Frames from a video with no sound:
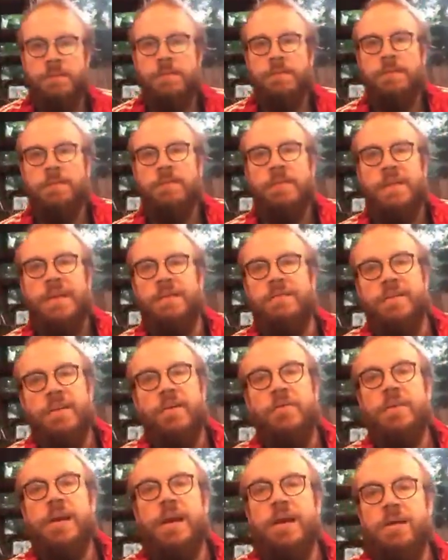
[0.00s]
Even though
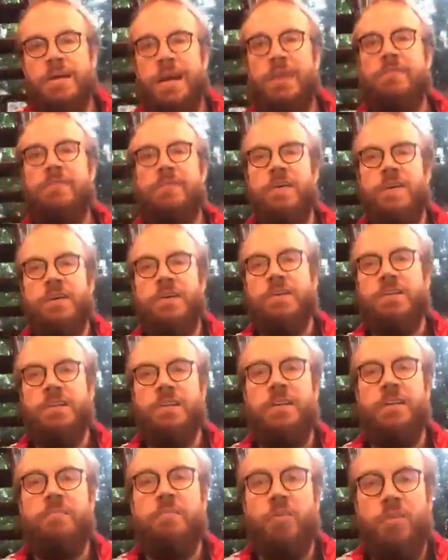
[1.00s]
they are now functionally,
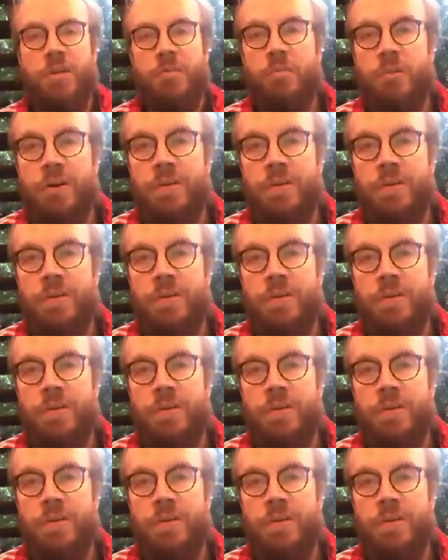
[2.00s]
more and more of them,